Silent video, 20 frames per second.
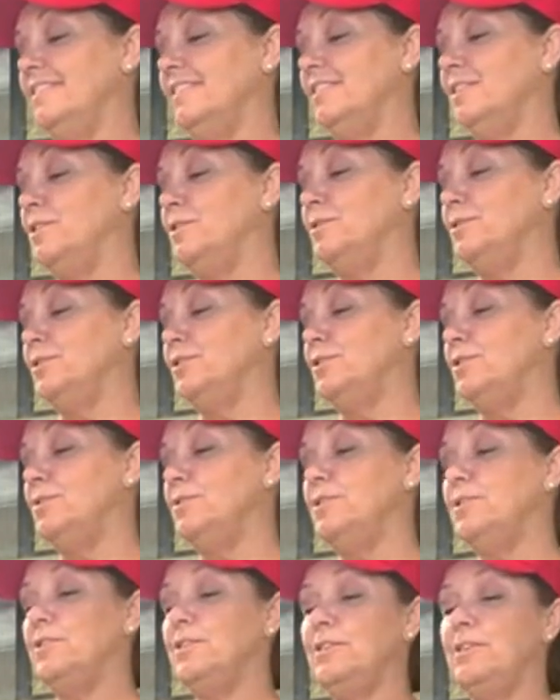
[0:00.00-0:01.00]
goes so
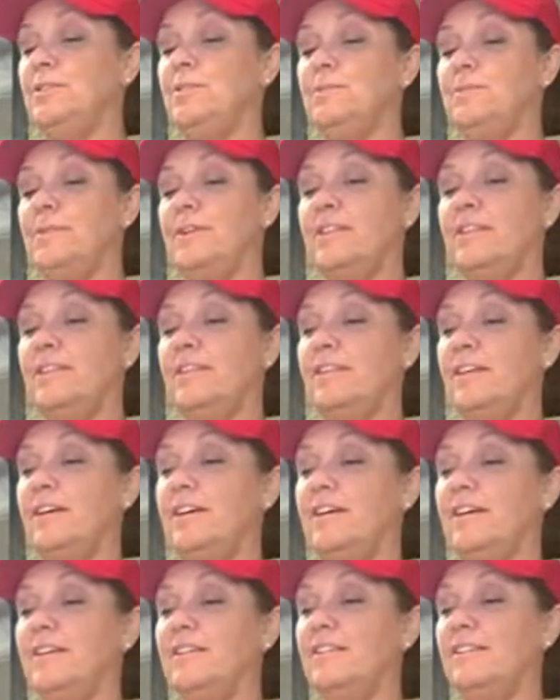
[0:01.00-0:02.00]
good with the
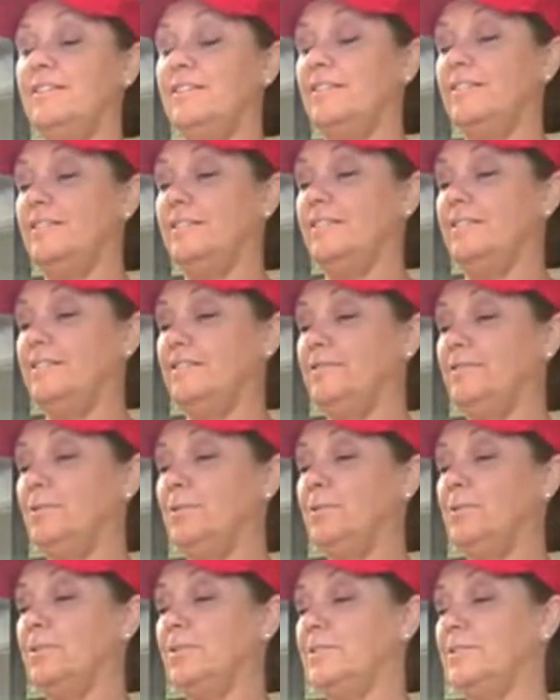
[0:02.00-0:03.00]

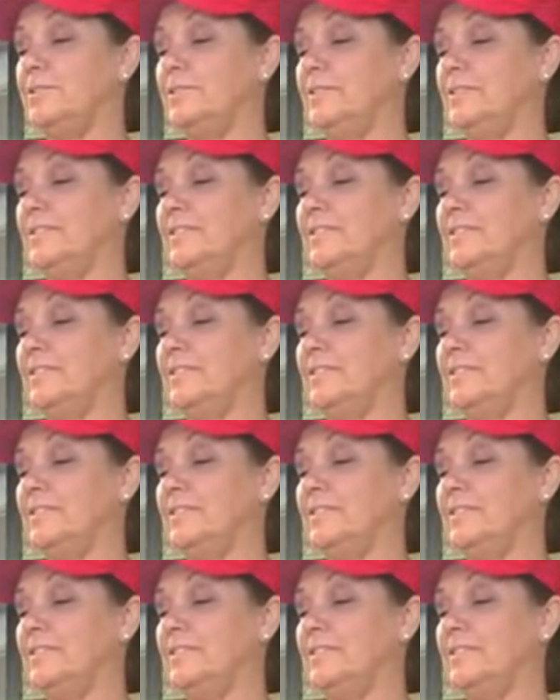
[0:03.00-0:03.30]
florals.